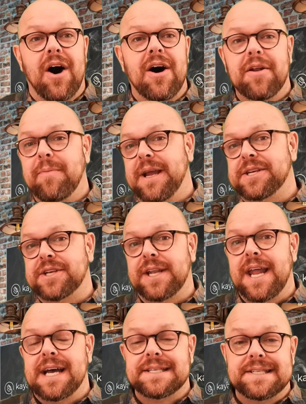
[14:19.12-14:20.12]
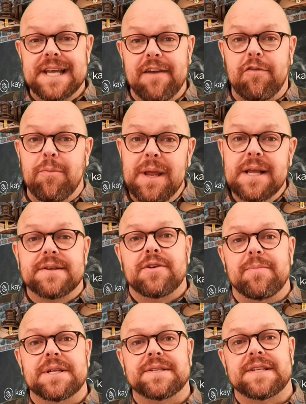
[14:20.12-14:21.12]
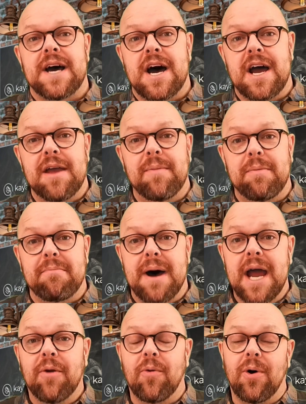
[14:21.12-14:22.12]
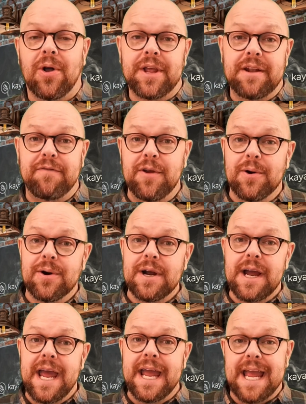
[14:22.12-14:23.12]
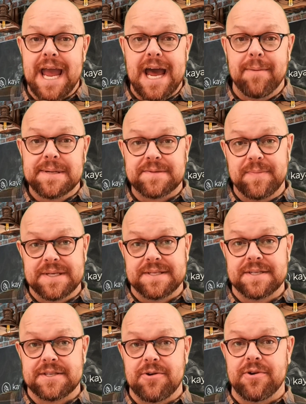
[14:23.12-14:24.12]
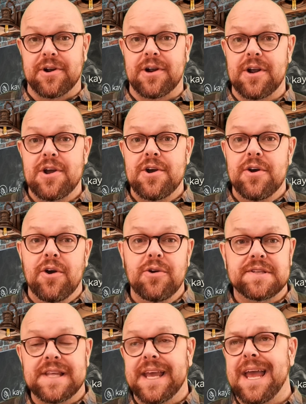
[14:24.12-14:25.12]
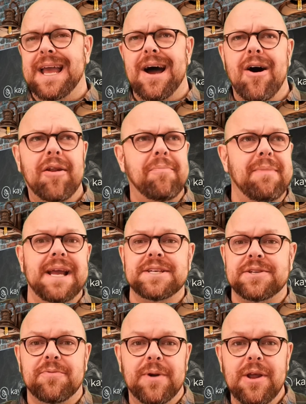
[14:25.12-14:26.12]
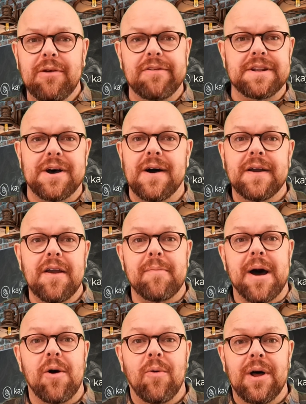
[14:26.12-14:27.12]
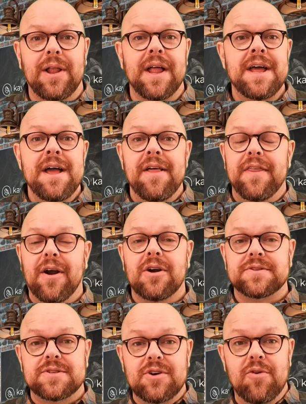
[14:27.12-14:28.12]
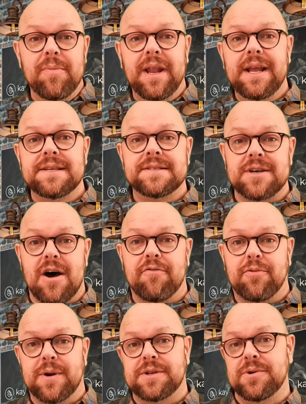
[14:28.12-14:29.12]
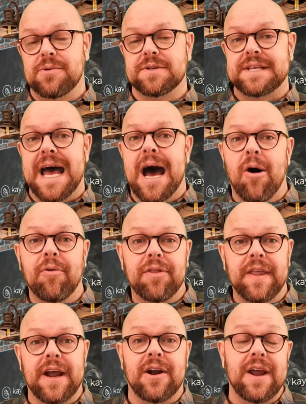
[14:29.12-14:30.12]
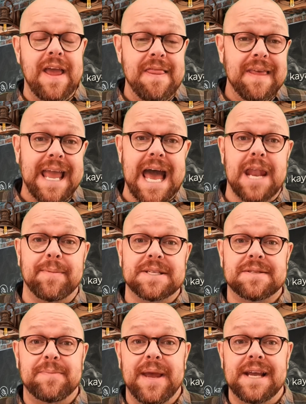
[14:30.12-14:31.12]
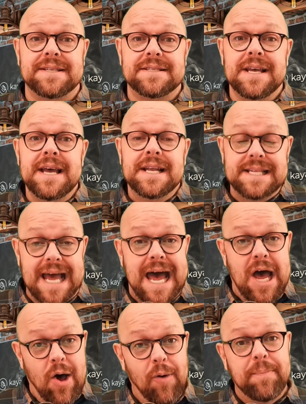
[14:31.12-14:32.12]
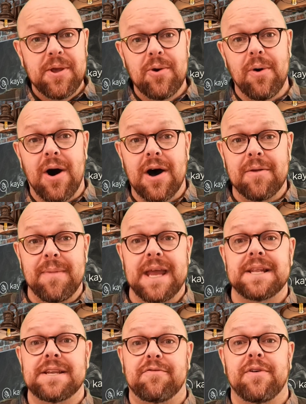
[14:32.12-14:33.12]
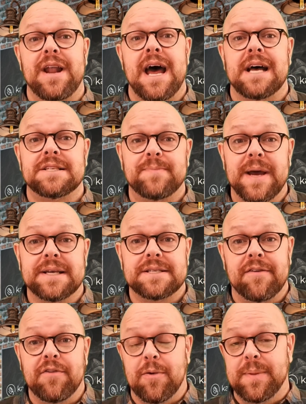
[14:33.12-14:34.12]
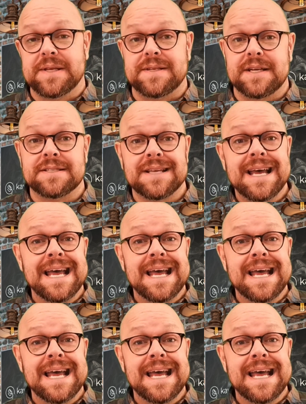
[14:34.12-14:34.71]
Automation has saved me so much time in my role. And if you're a cannabis business owner who's thinking, automation, what are you even talking about? Well, there are so many software tools out there in the cannabis space to help you automate different aspects of your business.